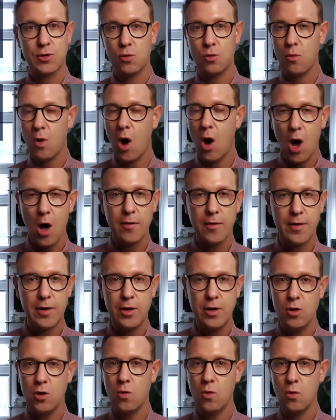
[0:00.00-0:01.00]
through all the
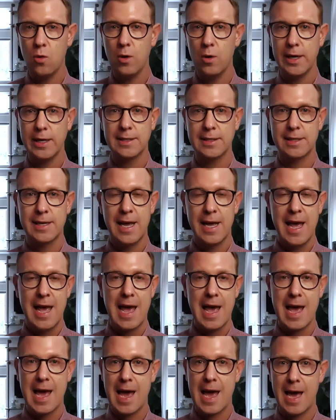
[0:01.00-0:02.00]
noise
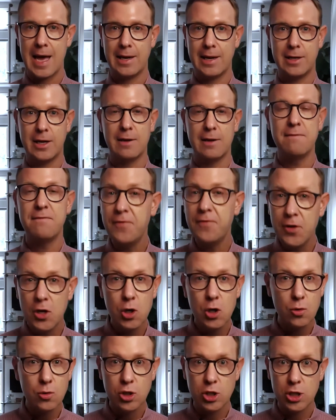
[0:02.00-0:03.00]
and
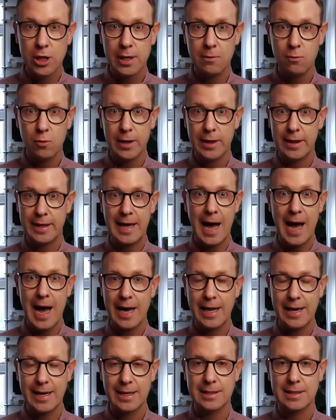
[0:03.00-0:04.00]
confusion with
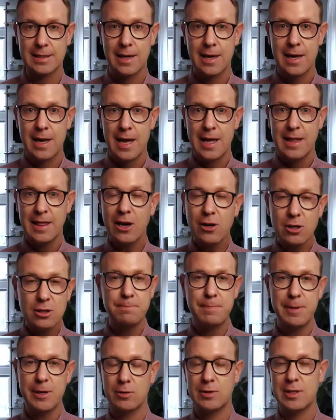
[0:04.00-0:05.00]
guidance, there's
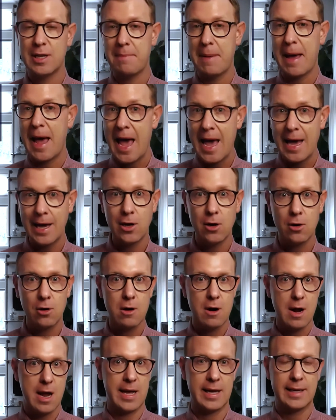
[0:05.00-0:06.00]
built up
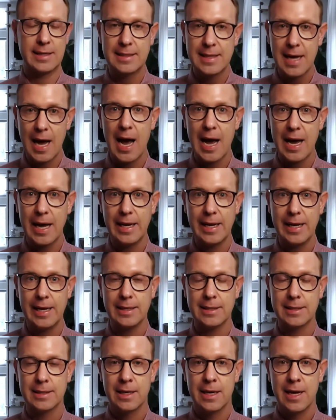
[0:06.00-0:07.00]
anger,
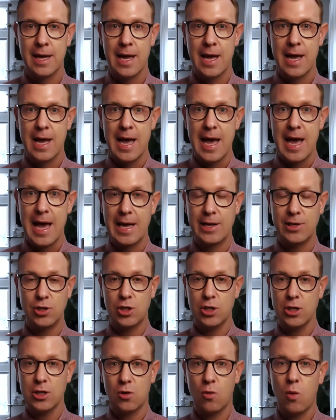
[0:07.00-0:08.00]
anxieties, and
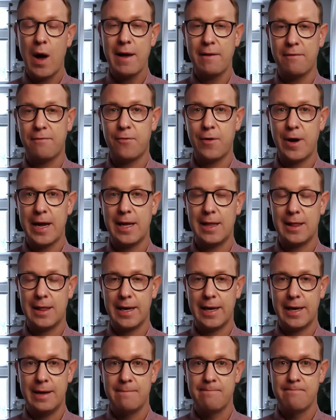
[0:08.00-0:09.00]
just quite
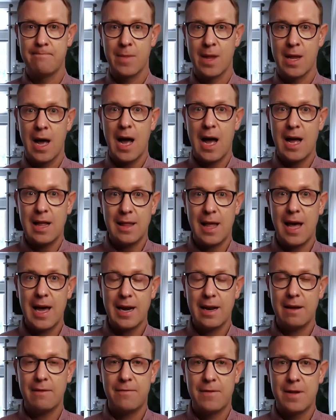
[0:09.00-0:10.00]
frankly, a
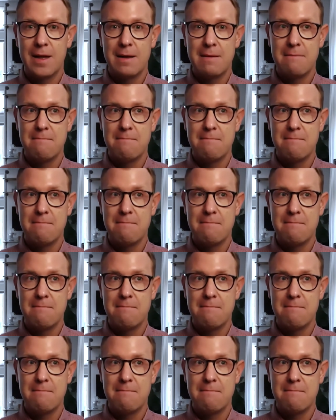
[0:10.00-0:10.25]
lot of